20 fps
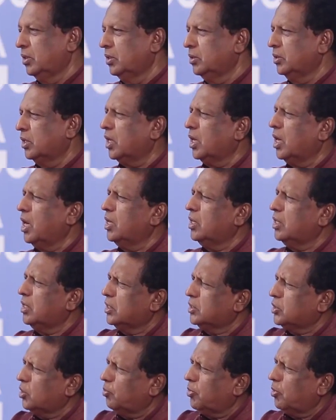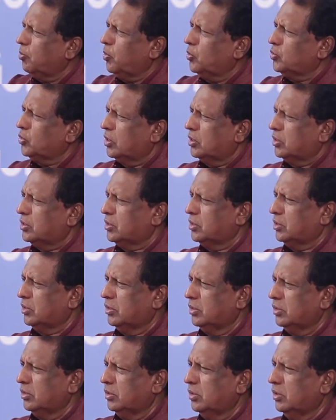There are hundreds of proposals,
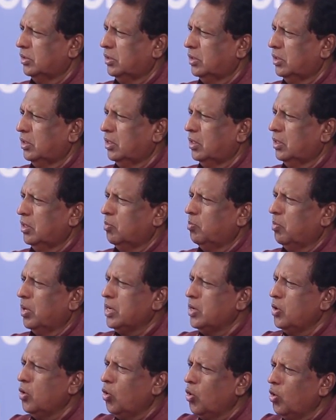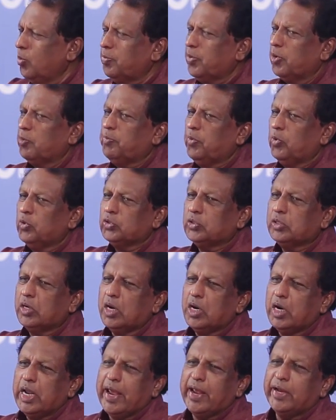but no
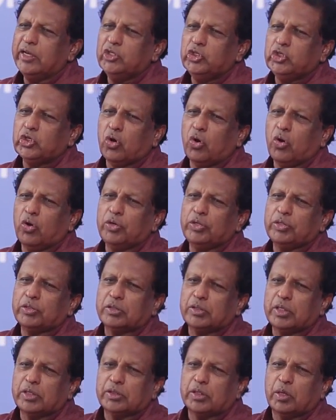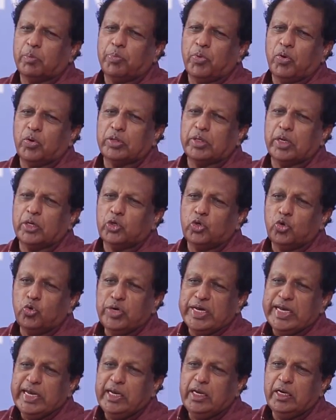proposal enjoys the support that you
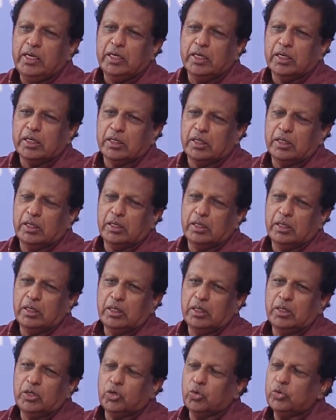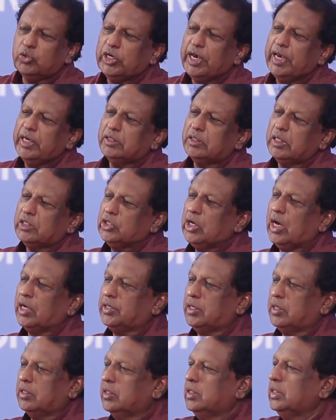need to change the
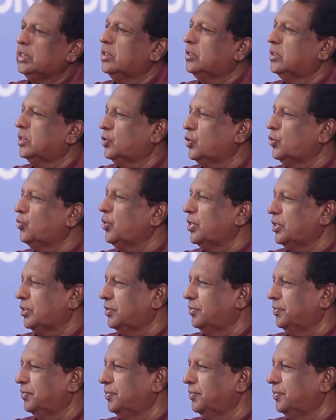charter. This is the situation.